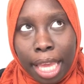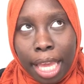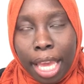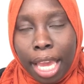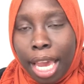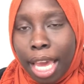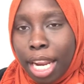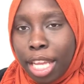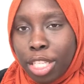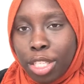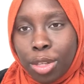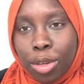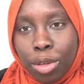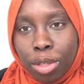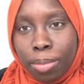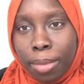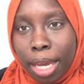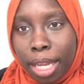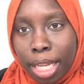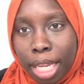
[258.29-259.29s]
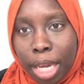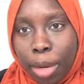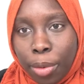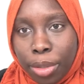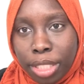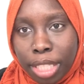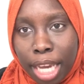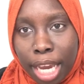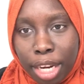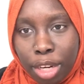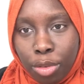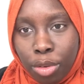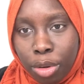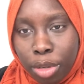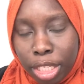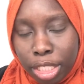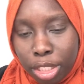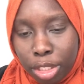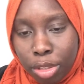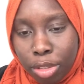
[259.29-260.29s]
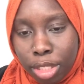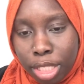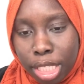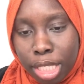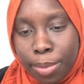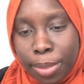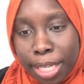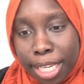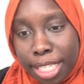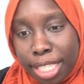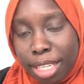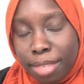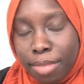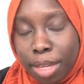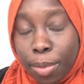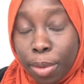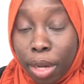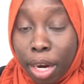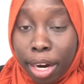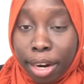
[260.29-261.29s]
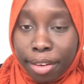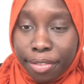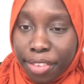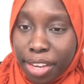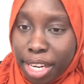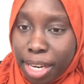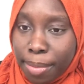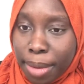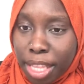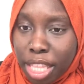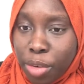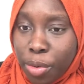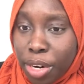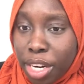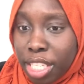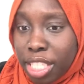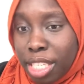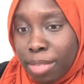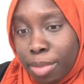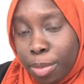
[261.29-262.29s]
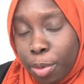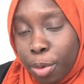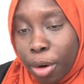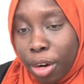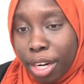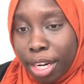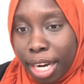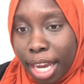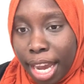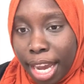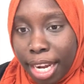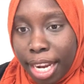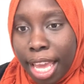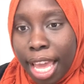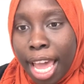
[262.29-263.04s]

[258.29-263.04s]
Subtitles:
and excuse my language, I do not need to use this because some people are offended by the word and some people are not,